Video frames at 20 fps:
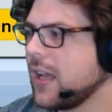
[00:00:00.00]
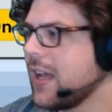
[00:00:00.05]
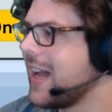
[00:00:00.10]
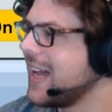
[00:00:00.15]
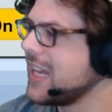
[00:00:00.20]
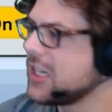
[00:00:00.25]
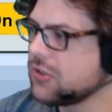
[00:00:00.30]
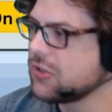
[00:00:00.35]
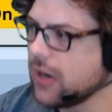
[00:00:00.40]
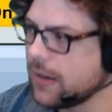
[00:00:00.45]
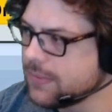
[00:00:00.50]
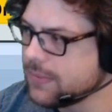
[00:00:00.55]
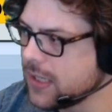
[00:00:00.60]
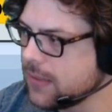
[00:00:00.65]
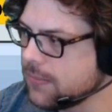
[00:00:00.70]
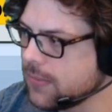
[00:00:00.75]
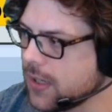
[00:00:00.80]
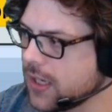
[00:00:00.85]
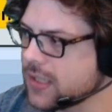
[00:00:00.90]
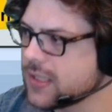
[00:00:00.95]
I just drop
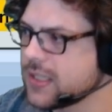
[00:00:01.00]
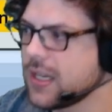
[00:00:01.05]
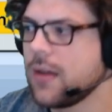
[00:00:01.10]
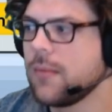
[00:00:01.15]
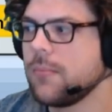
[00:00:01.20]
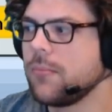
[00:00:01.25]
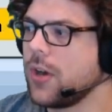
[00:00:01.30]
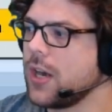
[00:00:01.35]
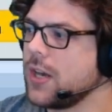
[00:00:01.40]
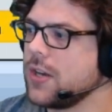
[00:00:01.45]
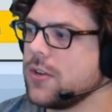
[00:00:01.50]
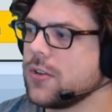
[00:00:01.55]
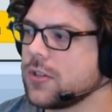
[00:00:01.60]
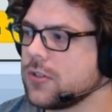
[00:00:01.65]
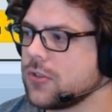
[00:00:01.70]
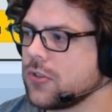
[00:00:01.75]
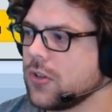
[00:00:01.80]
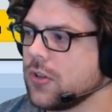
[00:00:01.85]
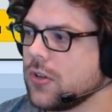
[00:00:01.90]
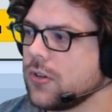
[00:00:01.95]
10 bucks. Brand new
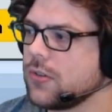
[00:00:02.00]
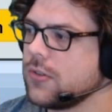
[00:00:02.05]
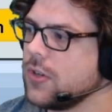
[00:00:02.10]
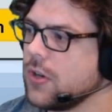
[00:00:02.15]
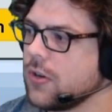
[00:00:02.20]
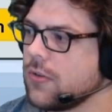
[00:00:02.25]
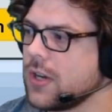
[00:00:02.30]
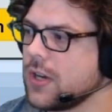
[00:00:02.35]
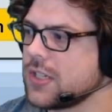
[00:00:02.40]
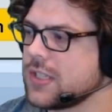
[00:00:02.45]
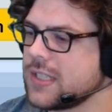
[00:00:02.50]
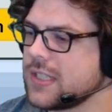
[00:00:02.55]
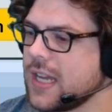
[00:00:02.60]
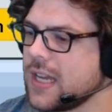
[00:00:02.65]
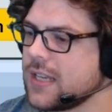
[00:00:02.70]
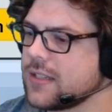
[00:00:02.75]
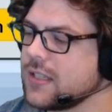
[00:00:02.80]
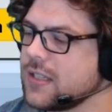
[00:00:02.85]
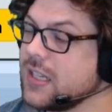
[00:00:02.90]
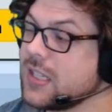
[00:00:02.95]
controller, no questions
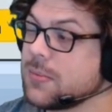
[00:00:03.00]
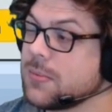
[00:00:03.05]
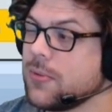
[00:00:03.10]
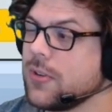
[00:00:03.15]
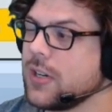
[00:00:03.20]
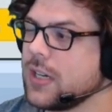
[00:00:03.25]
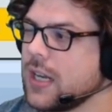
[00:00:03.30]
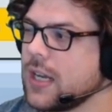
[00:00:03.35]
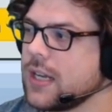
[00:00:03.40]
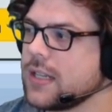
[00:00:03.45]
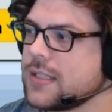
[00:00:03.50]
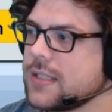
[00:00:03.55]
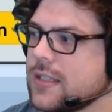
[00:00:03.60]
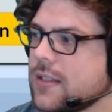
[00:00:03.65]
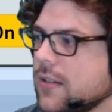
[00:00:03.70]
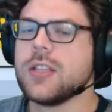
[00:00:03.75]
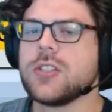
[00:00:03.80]
asked. It's pretty nice.